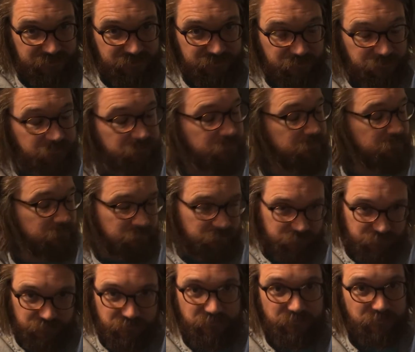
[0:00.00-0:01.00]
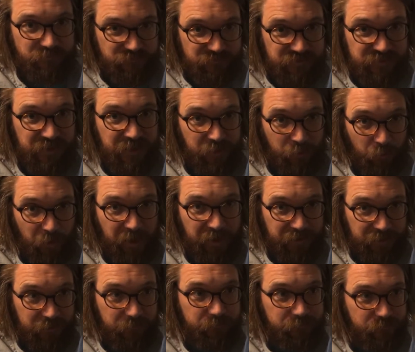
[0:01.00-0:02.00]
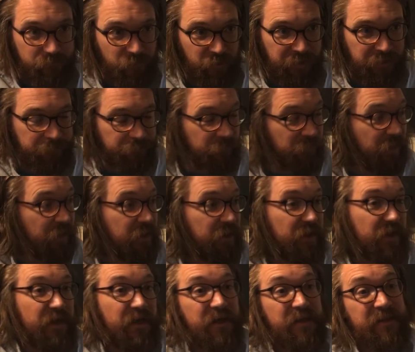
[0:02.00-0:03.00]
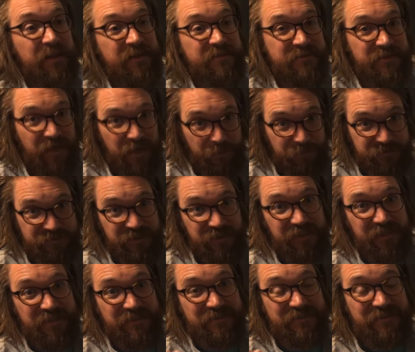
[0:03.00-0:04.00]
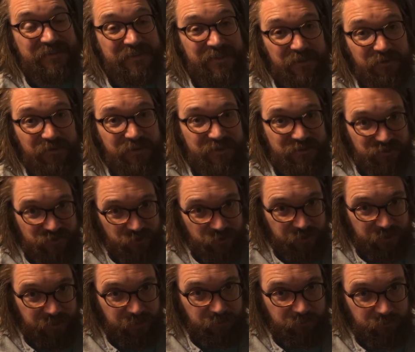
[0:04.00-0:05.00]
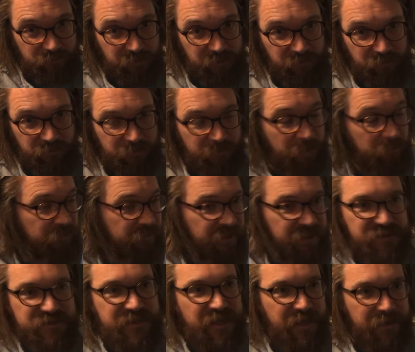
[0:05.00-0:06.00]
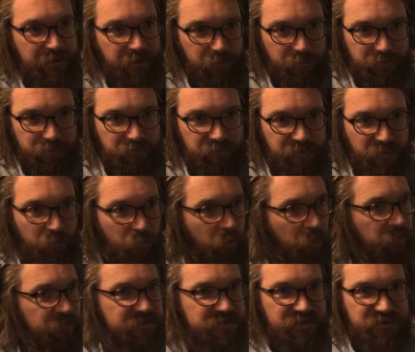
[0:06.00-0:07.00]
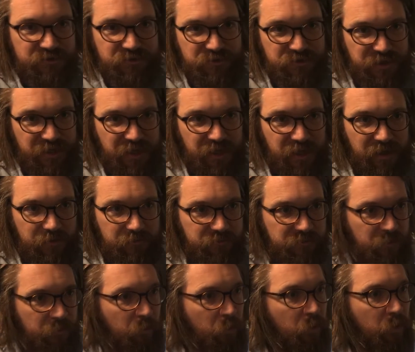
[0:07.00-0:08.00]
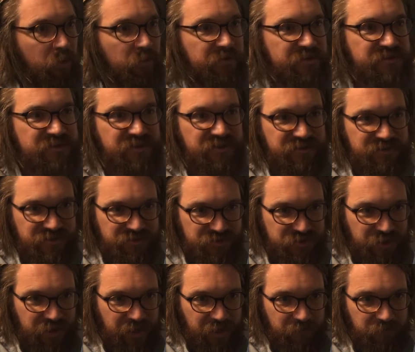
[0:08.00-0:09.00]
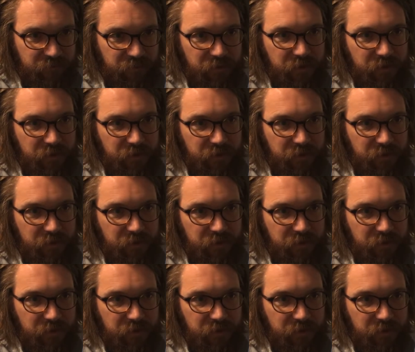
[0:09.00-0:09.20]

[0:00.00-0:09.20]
It's kind of wacky, right? That's the opposite. In a series circuit, right, remember, they just add up. The more resistors you add, the more resistance you have.